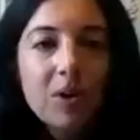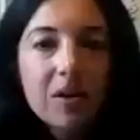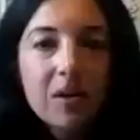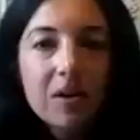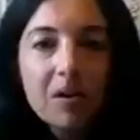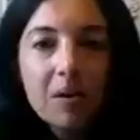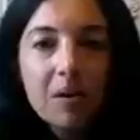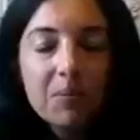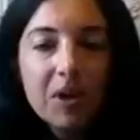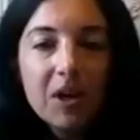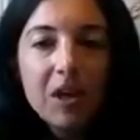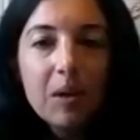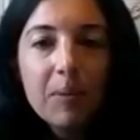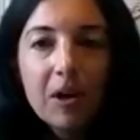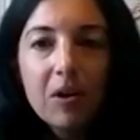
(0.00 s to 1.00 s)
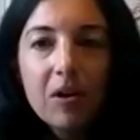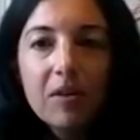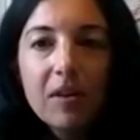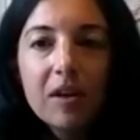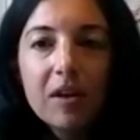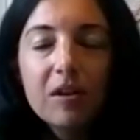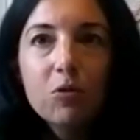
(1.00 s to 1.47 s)
want to piggyback on
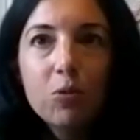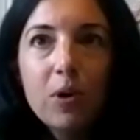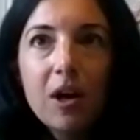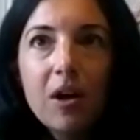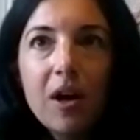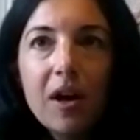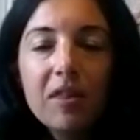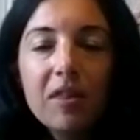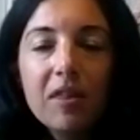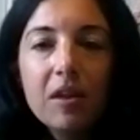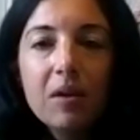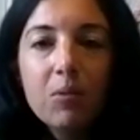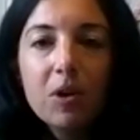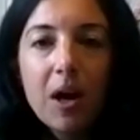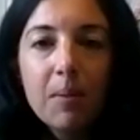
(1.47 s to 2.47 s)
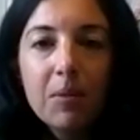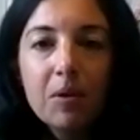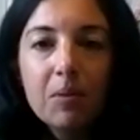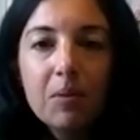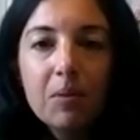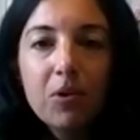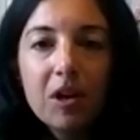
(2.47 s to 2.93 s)
that as well. I think what
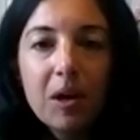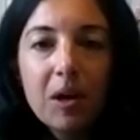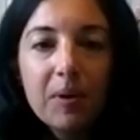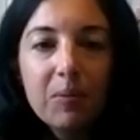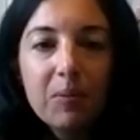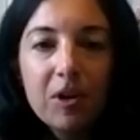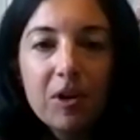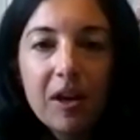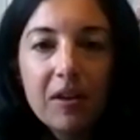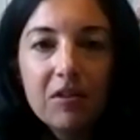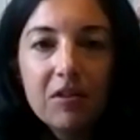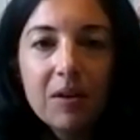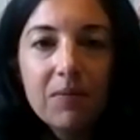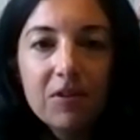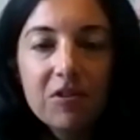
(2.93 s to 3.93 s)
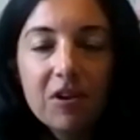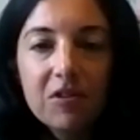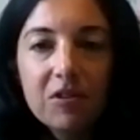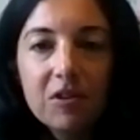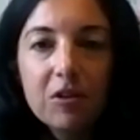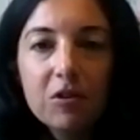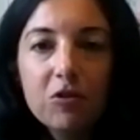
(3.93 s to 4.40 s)
Amma brought up and what Ellie is
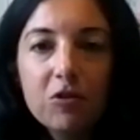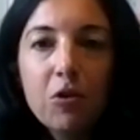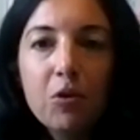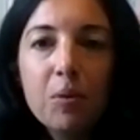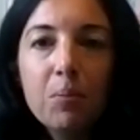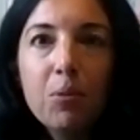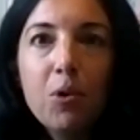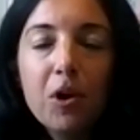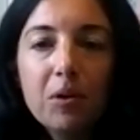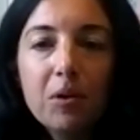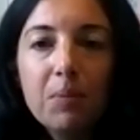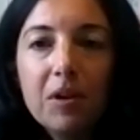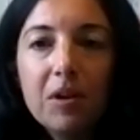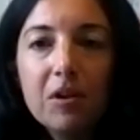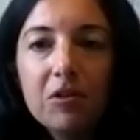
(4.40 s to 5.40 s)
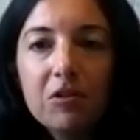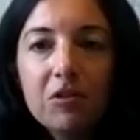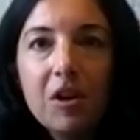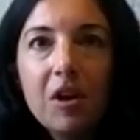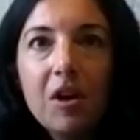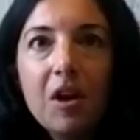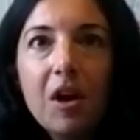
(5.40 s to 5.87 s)
emphasizing is so important, because
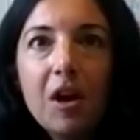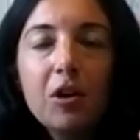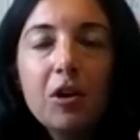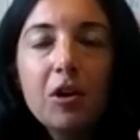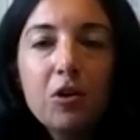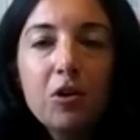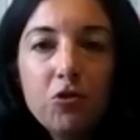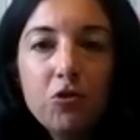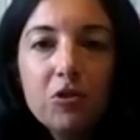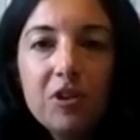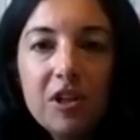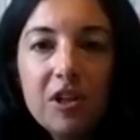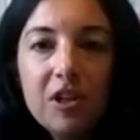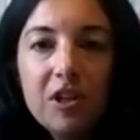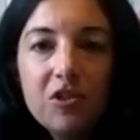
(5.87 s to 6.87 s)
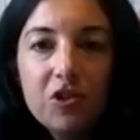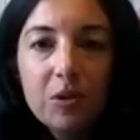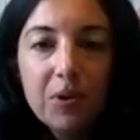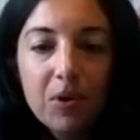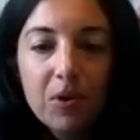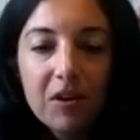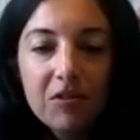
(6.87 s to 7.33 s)
a good strategic planning
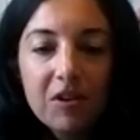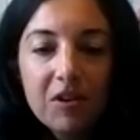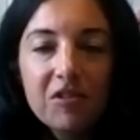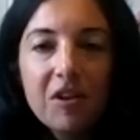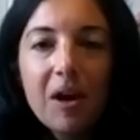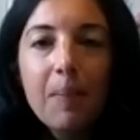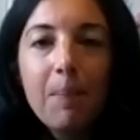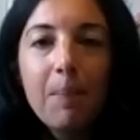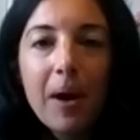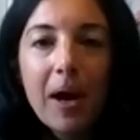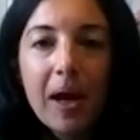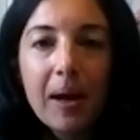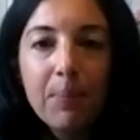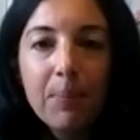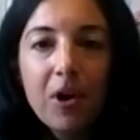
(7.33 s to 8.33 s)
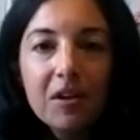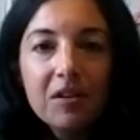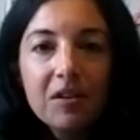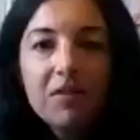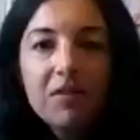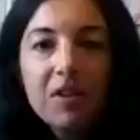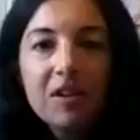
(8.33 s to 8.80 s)
process, a
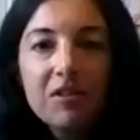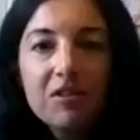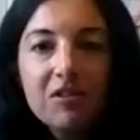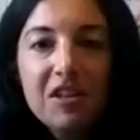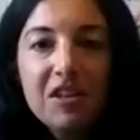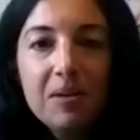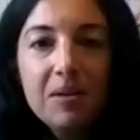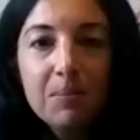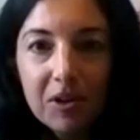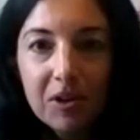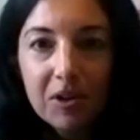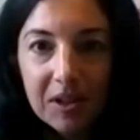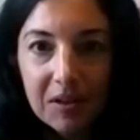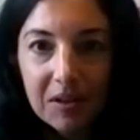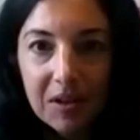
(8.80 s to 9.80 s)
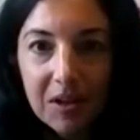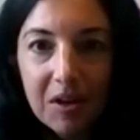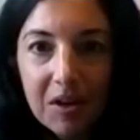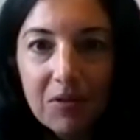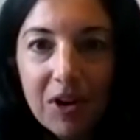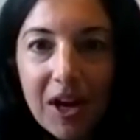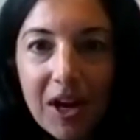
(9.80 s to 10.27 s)
byproduct of that is team building,
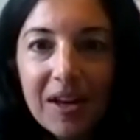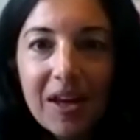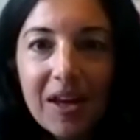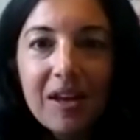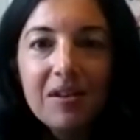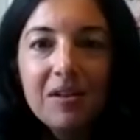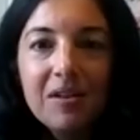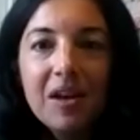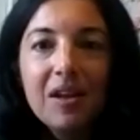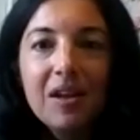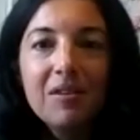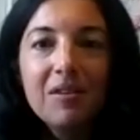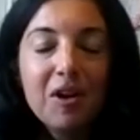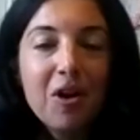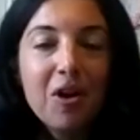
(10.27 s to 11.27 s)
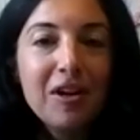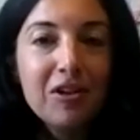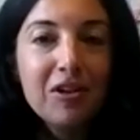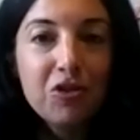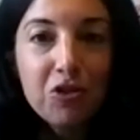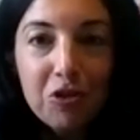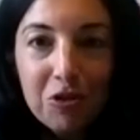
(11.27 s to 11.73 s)
right? And if there are
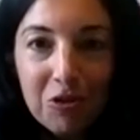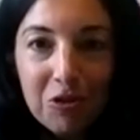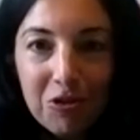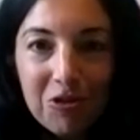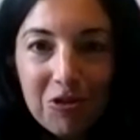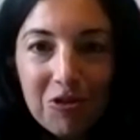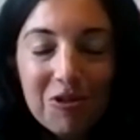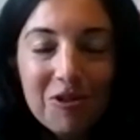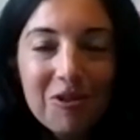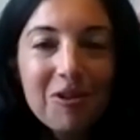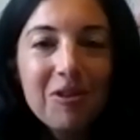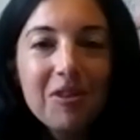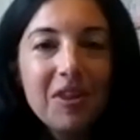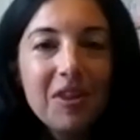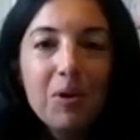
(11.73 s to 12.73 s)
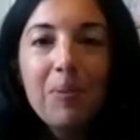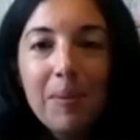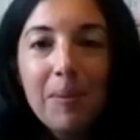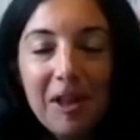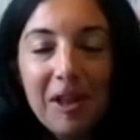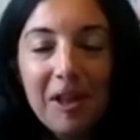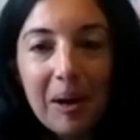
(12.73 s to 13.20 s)
issues, they will
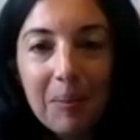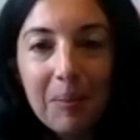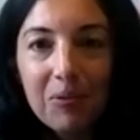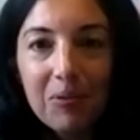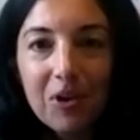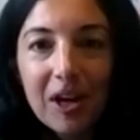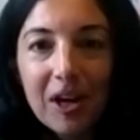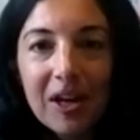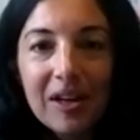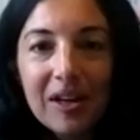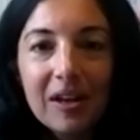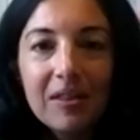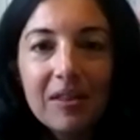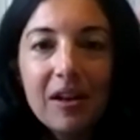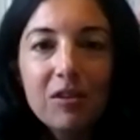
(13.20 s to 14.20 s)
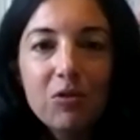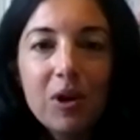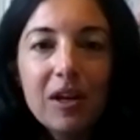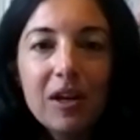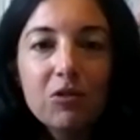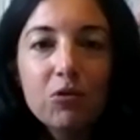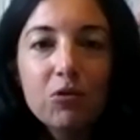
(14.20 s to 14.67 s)
bubble up, right? And that's why
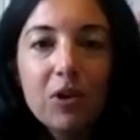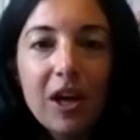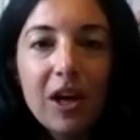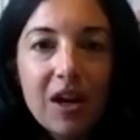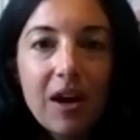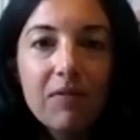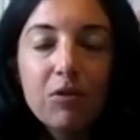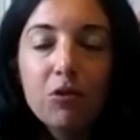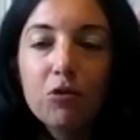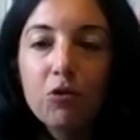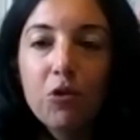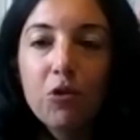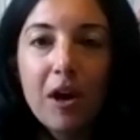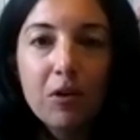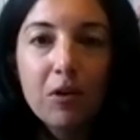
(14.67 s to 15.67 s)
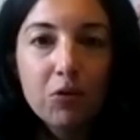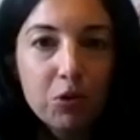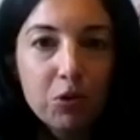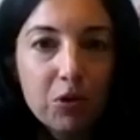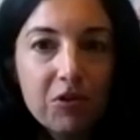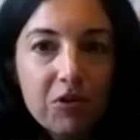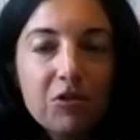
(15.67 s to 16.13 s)
it's great to have those ground
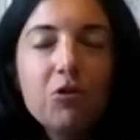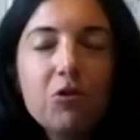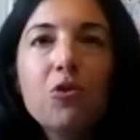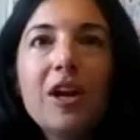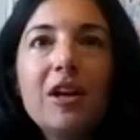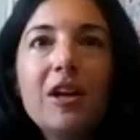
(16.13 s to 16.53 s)
rules. It's